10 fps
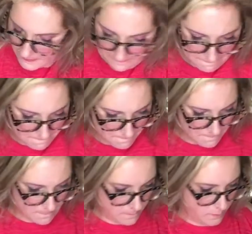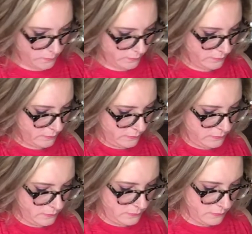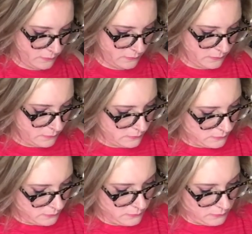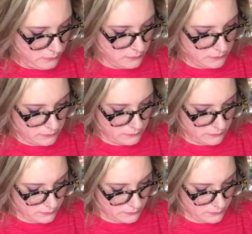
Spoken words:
[no speech]